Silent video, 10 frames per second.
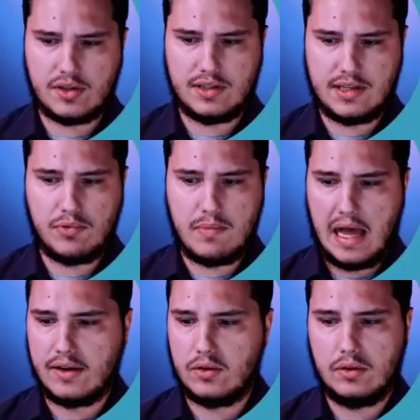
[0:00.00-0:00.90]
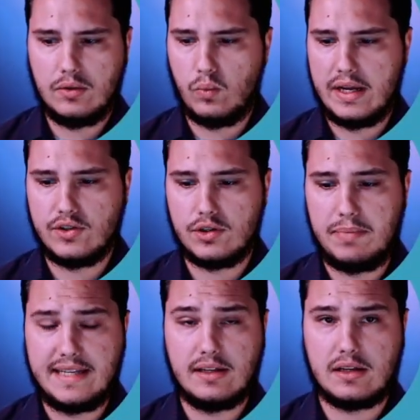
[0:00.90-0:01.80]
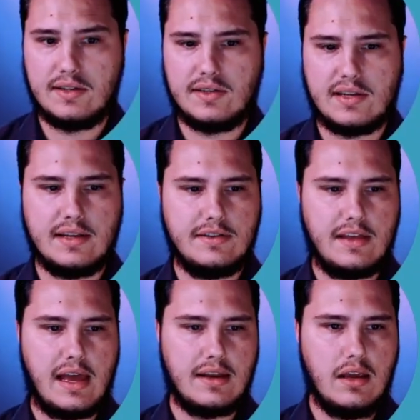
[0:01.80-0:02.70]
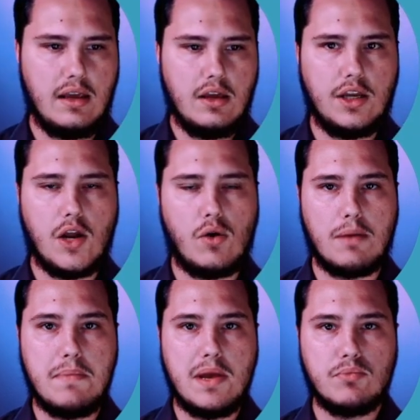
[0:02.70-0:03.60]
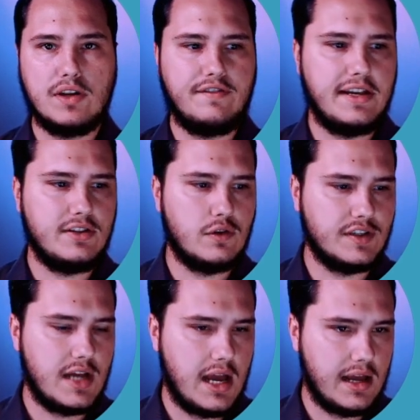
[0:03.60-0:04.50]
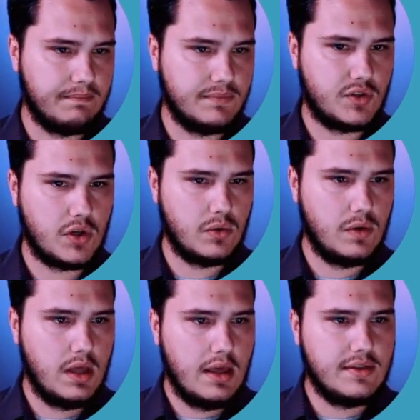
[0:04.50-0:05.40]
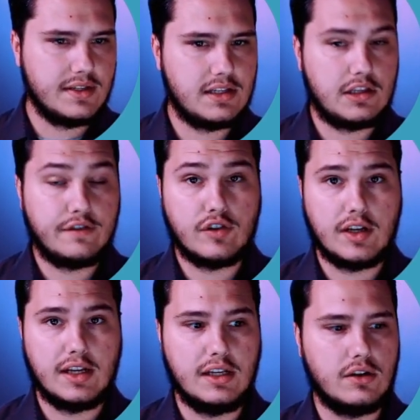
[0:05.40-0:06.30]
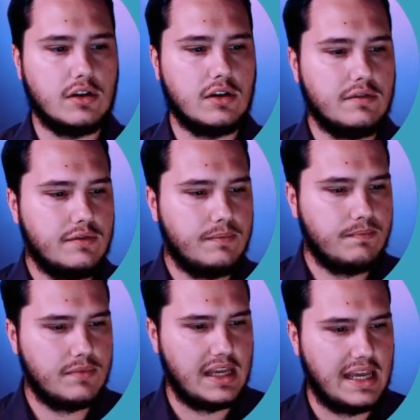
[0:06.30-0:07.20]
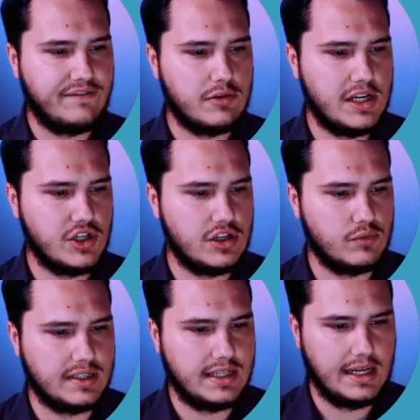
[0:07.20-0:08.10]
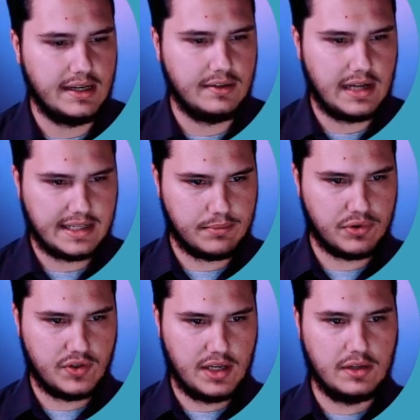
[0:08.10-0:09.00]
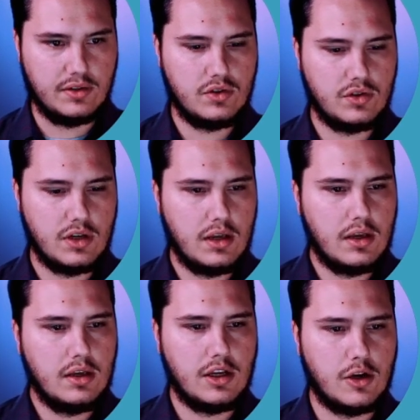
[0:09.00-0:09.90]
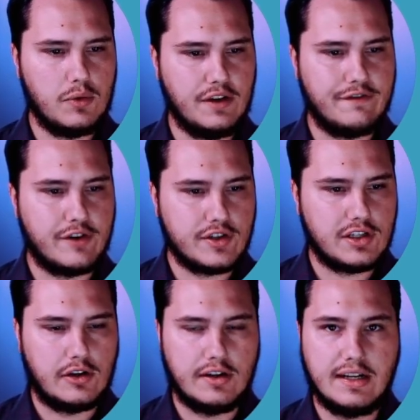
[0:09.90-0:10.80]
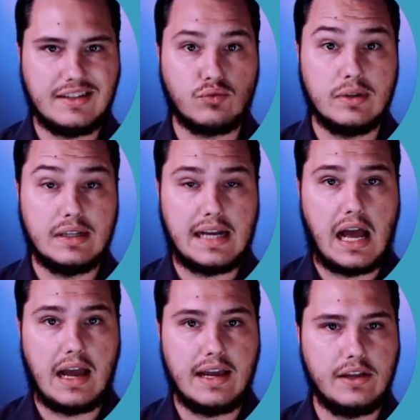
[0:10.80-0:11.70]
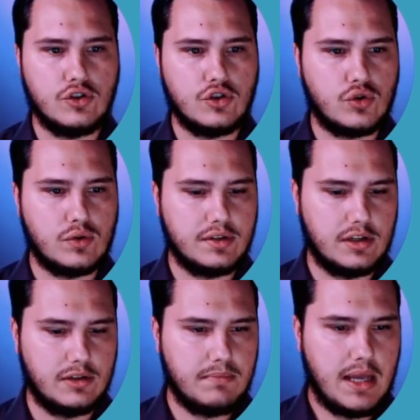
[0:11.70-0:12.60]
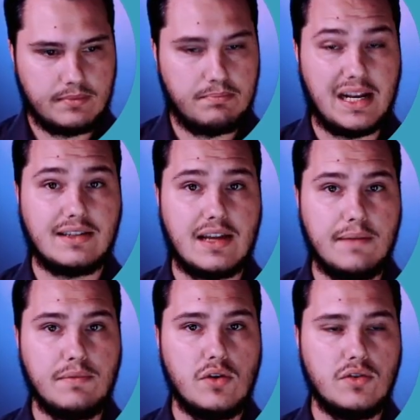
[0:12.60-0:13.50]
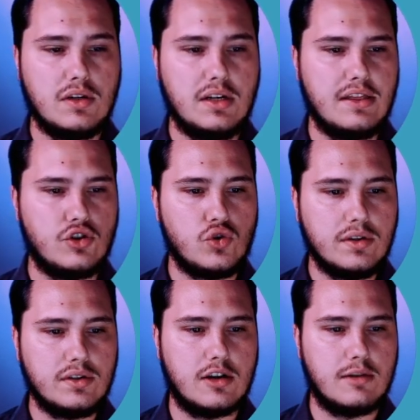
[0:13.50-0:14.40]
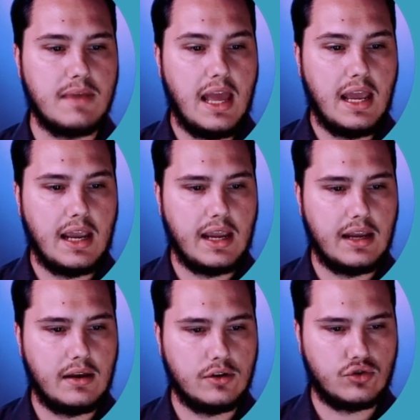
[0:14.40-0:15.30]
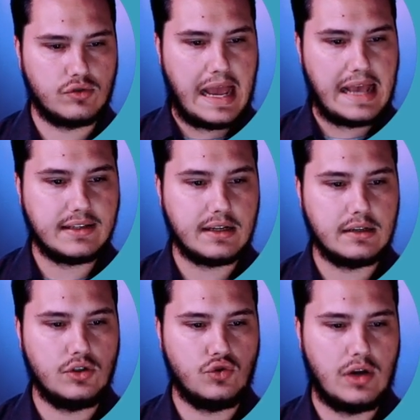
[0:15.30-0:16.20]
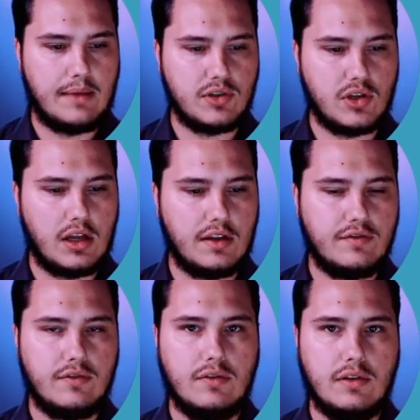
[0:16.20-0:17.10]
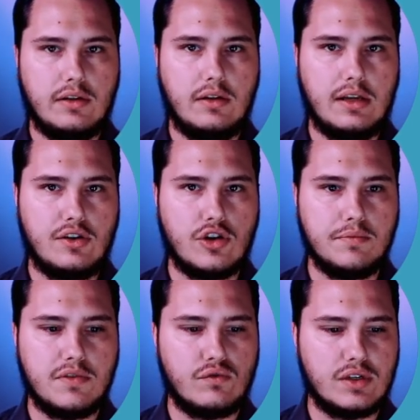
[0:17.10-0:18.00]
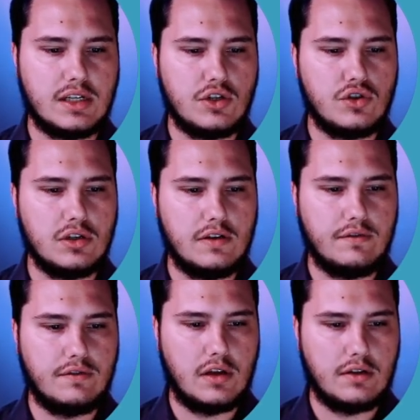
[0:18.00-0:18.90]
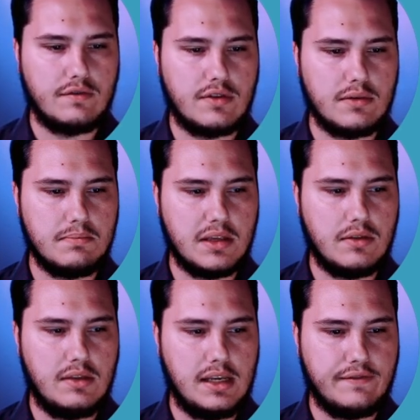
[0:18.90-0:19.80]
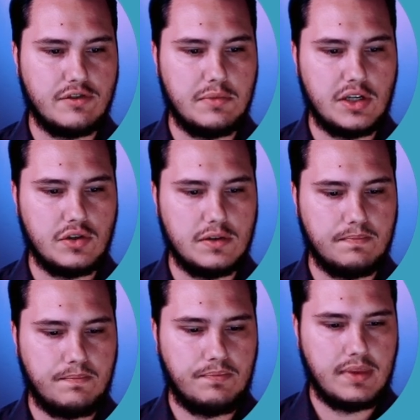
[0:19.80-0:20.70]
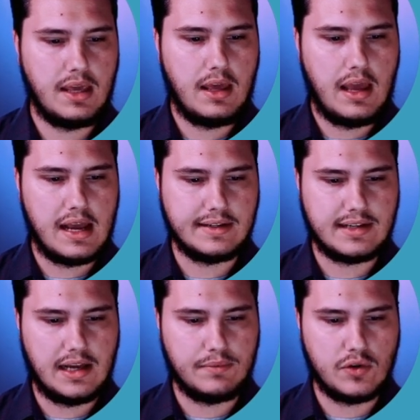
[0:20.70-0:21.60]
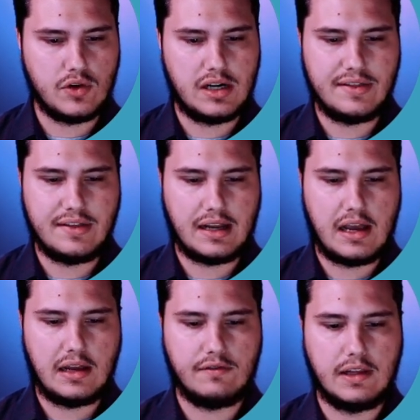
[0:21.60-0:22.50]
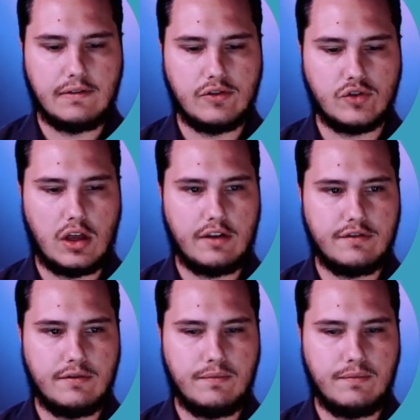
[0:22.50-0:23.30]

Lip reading: simple model which basically says that, our memory fades over time. So this is the forgetting curve. The information retained as a percentage, when you first learn it, it's really high in your short term. But as time goes on in the short term, it drastically drops off in terms of retention of the information as time goes on, and then it kind of levels off.